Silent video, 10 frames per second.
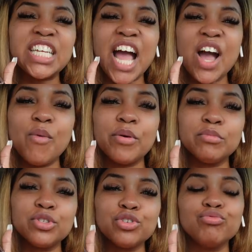how I
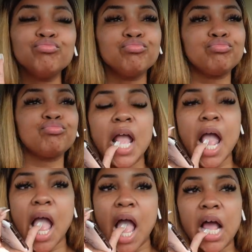want them to.
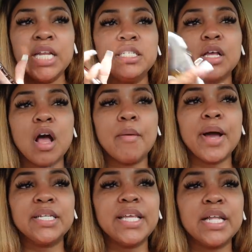I need to call
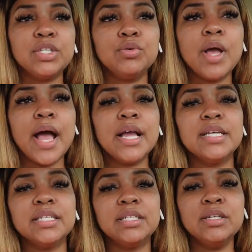my tattoo guy
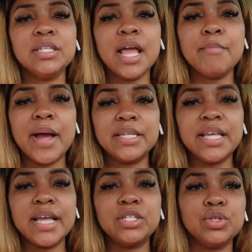because it looks like my
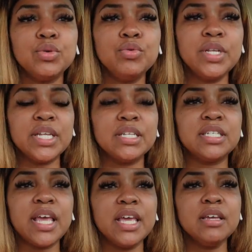tattoo didn't
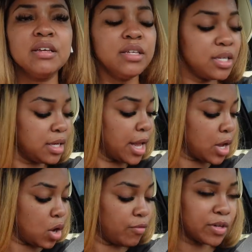take good,
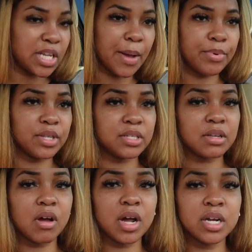like, over top of the
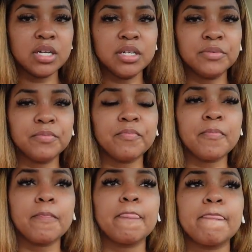scar.
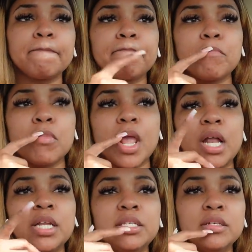
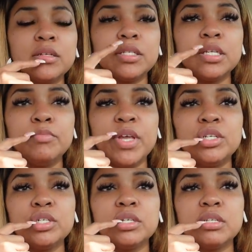I need to send
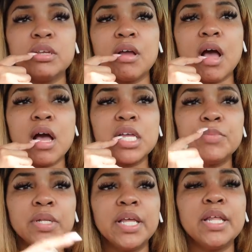pictures and call
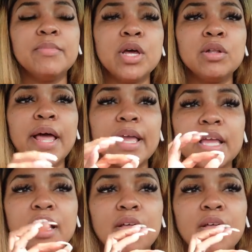him and let him know, like,